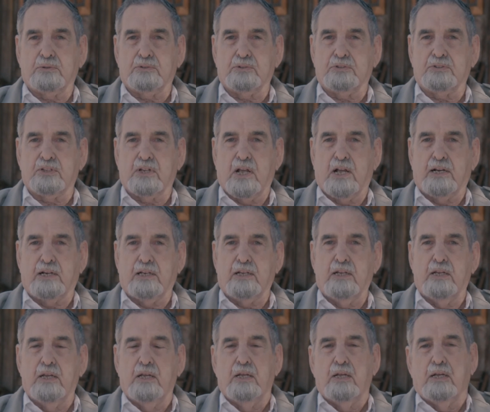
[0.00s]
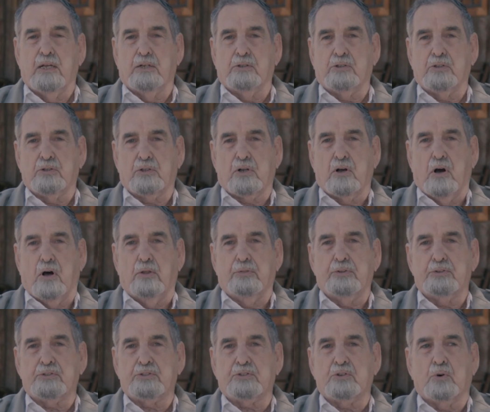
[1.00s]
Society and took all
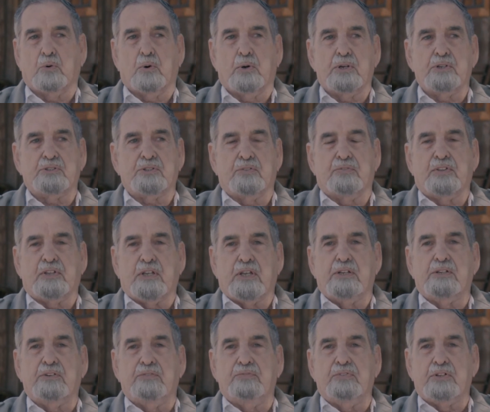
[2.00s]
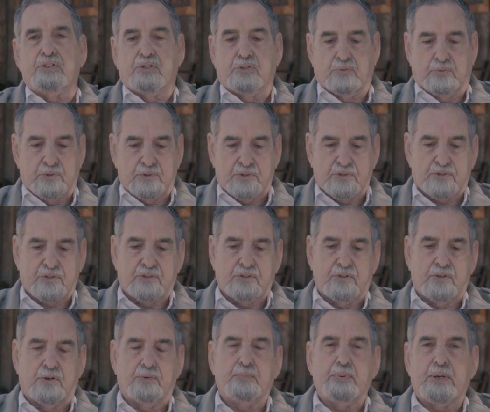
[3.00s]
the stories of the individuals
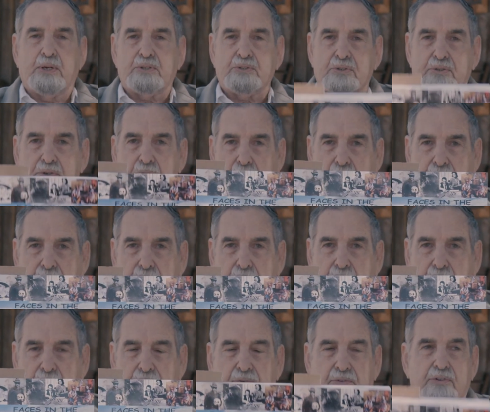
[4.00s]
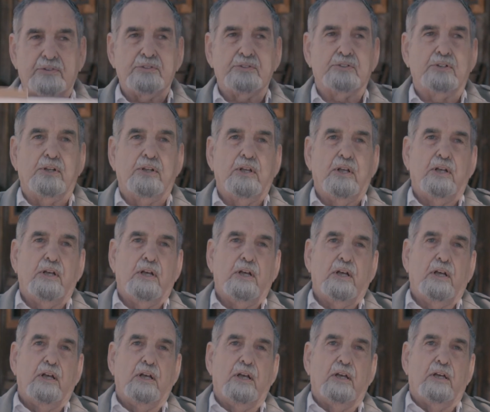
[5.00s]
that are pictured on the covers
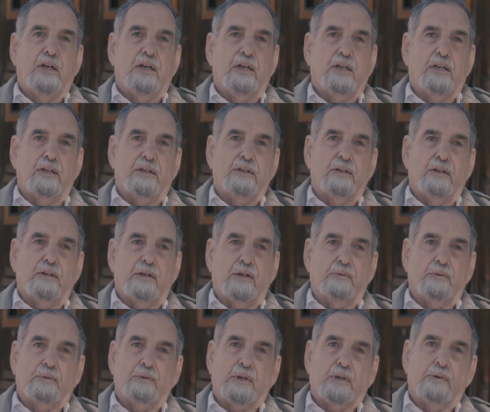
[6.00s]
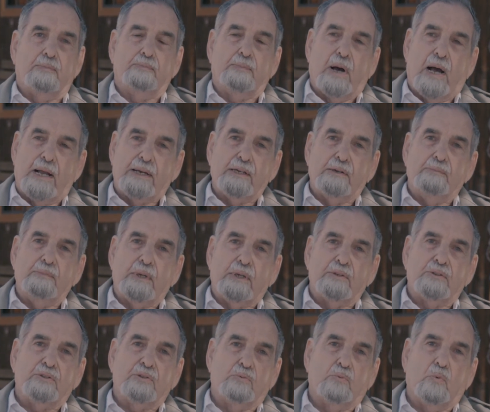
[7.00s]
and combined them
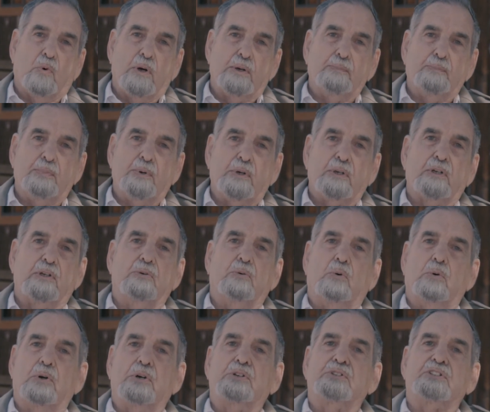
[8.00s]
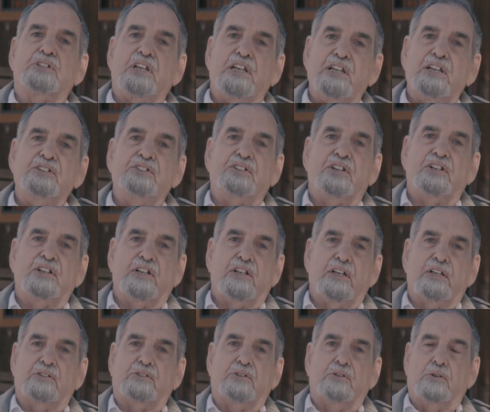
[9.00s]
into one booklet where it's easy to
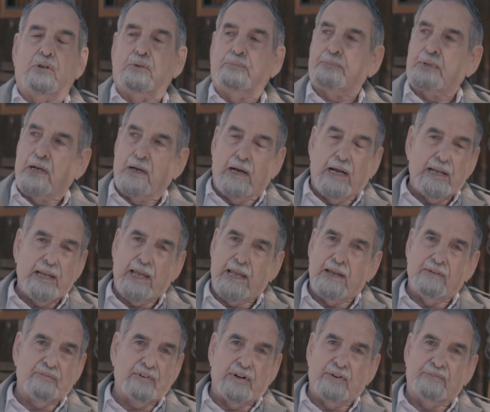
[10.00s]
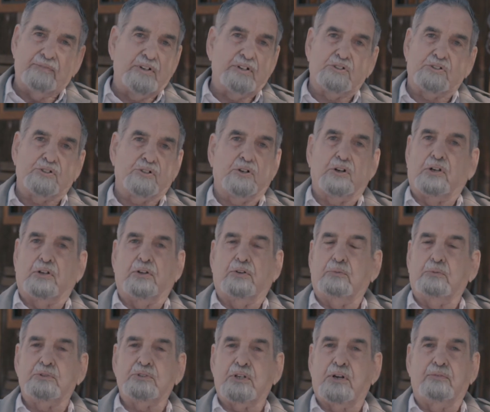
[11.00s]
get to them. Now, I have every journal
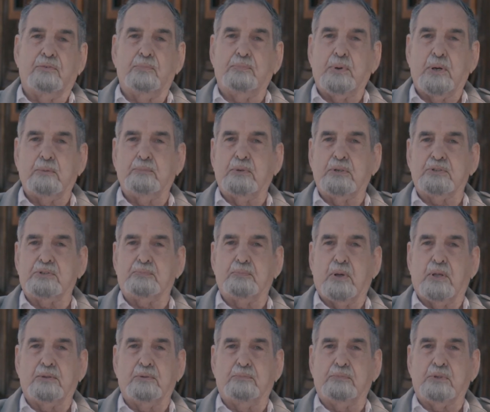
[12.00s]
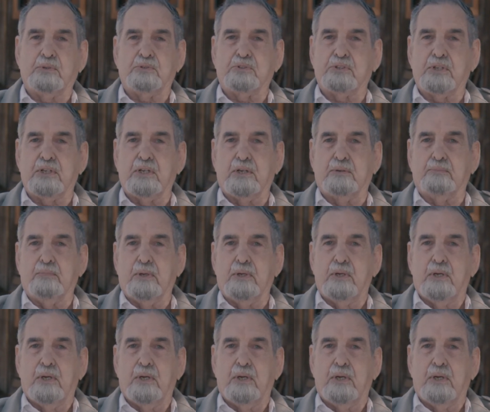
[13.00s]
that was ever published by the museum.